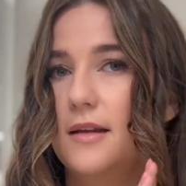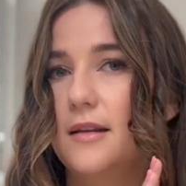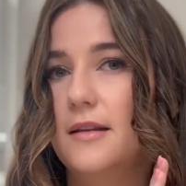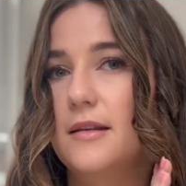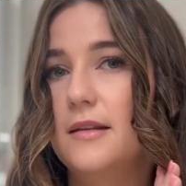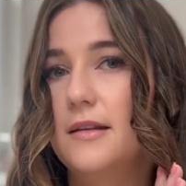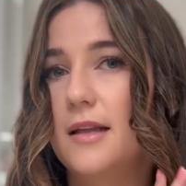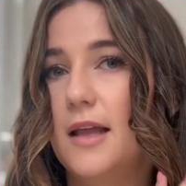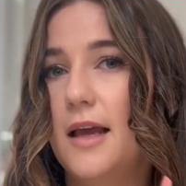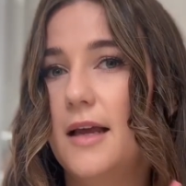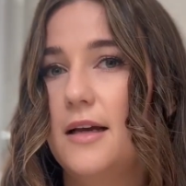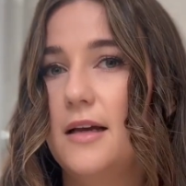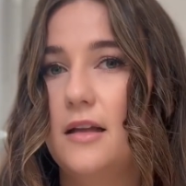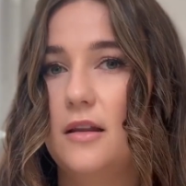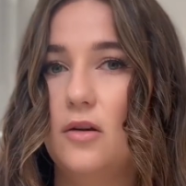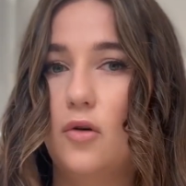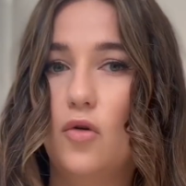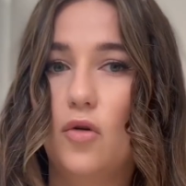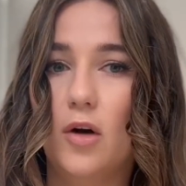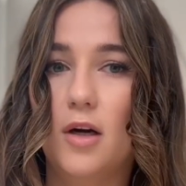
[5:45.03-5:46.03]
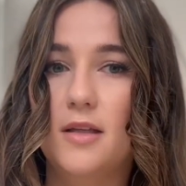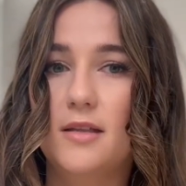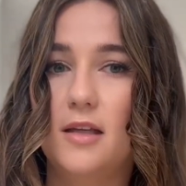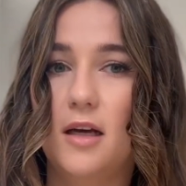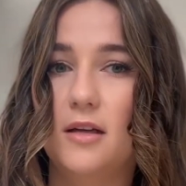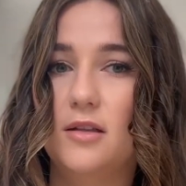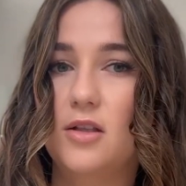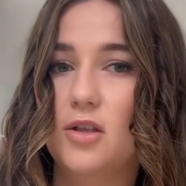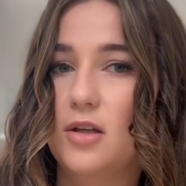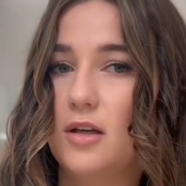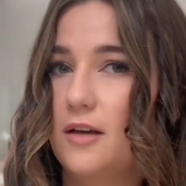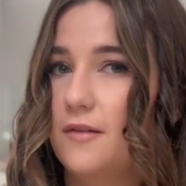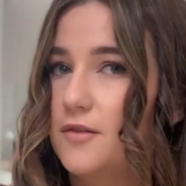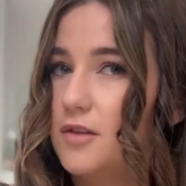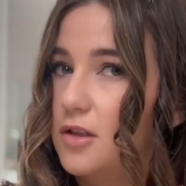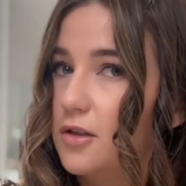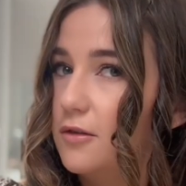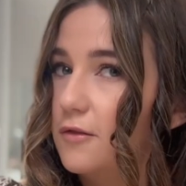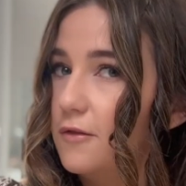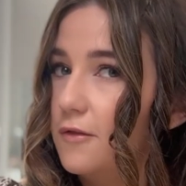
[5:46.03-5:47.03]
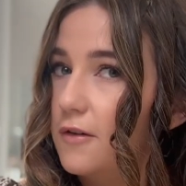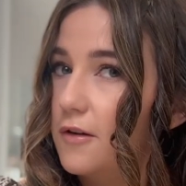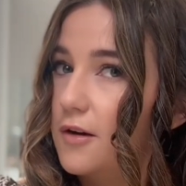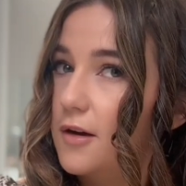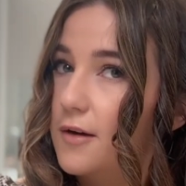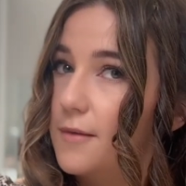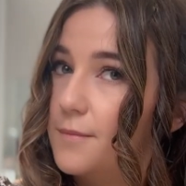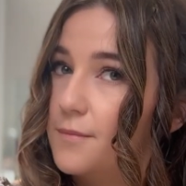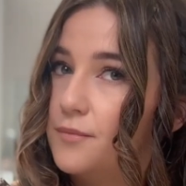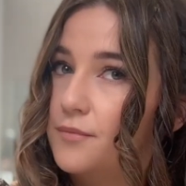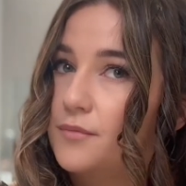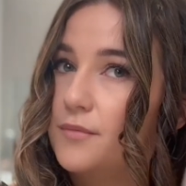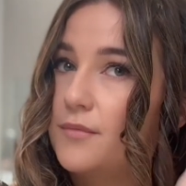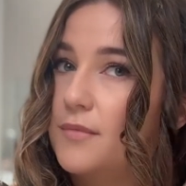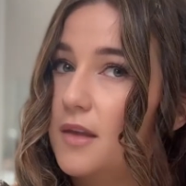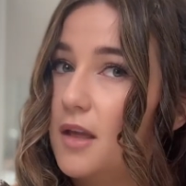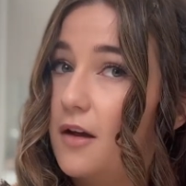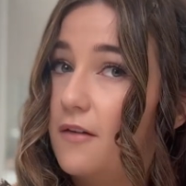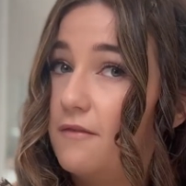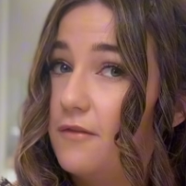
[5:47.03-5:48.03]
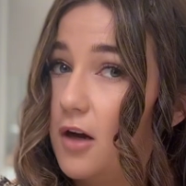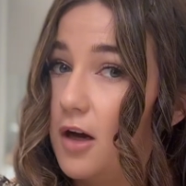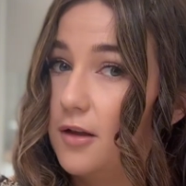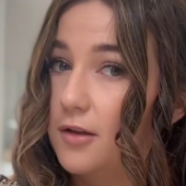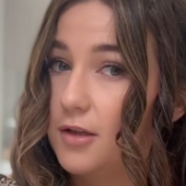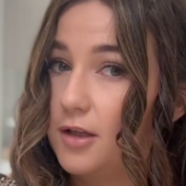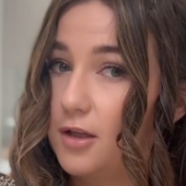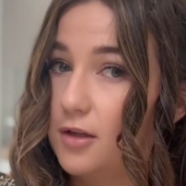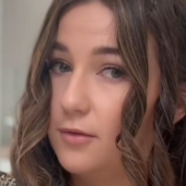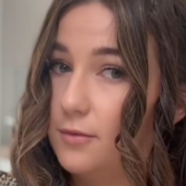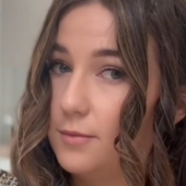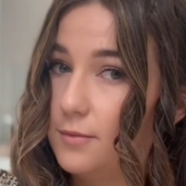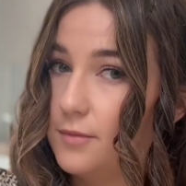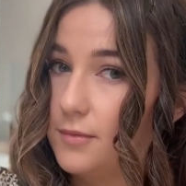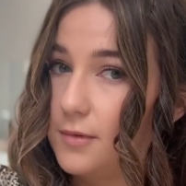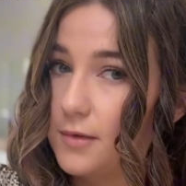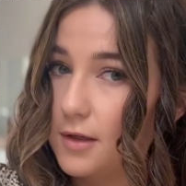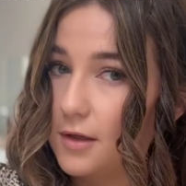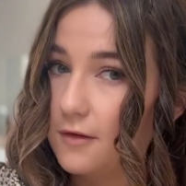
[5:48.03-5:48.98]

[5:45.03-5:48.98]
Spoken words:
length. Horizontal gives you volume.